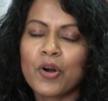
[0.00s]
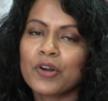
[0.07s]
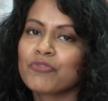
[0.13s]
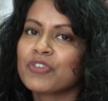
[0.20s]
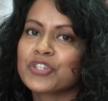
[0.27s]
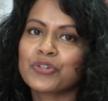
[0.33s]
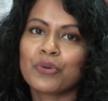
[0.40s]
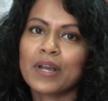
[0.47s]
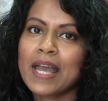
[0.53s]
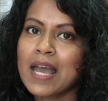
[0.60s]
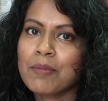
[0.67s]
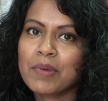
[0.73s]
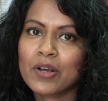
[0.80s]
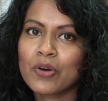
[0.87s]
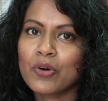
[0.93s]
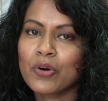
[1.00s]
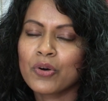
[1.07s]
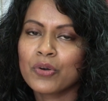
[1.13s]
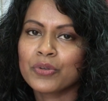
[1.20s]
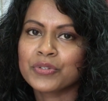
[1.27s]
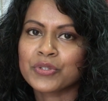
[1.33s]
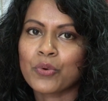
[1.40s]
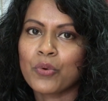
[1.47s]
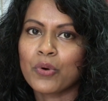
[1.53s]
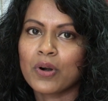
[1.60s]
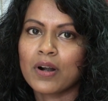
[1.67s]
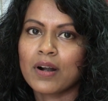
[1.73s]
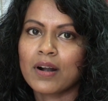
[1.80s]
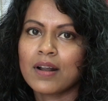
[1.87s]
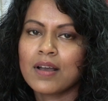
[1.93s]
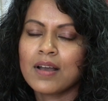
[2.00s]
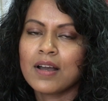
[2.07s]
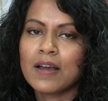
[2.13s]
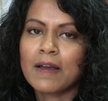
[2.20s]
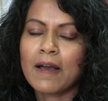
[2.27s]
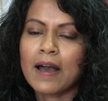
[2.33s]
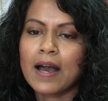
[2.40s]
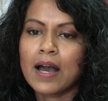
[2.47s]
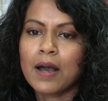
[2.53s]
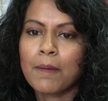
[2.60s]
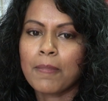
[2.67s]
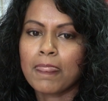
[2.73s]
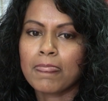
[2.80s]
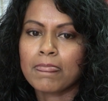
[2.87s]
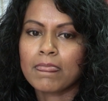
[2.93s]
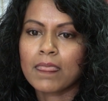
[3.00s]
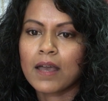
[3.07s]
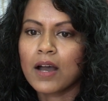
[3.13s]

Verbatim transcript: artificial chemicals or um,